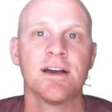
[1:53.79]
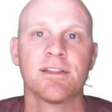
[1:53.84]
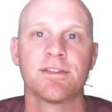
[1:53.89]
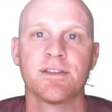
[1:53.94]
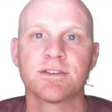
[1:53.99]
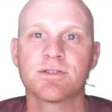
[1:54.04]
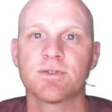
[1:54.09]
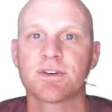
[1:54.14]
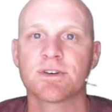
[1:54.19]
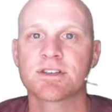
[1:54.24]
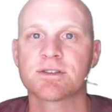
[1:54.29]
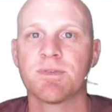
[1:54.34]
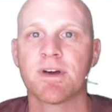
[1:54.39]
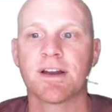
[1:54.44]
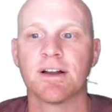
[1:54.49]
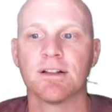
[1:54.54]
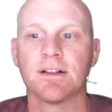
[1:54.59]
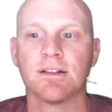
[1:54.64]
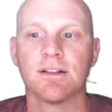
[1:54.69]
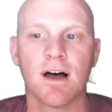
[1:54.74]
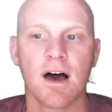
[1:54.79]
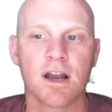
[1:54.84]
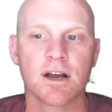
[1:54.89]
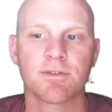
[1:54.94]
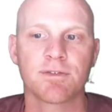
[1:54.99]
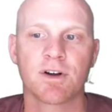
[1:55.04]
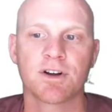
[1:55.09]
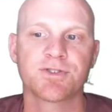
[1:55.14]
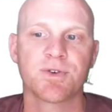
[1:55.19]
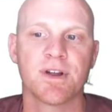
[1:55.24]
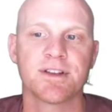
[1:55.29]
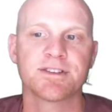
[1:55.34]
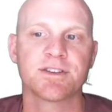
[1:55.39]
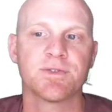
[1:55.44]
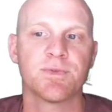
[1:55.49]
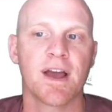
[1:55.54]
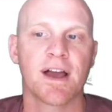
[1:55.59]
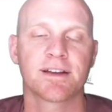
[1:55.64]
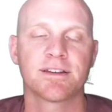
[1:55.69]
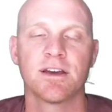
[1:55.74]
And this will explain a lot of our trends
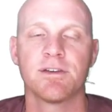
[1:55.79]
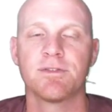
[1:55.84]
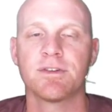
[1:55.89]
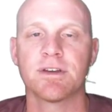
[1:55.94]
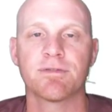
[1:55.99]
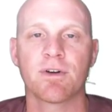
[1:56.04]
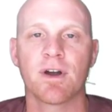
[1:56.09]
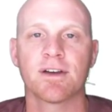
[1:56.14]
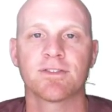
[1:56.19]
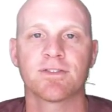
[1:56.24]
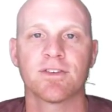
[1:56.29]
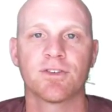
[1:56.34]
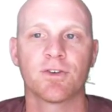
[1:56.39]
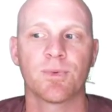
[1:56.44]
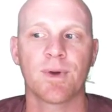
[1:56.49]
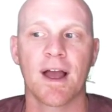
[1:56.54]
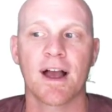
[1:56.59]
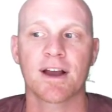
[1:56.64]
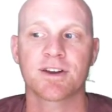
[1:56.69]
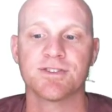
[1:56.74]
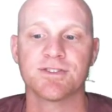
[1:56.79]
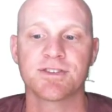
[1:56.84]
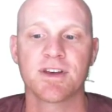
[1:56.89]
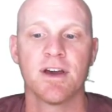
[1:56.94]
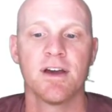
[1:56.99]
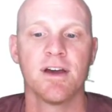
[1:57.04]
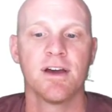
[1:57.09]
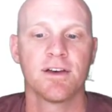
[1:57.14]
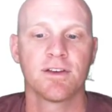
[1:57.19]
in reactivity for S N two reactions.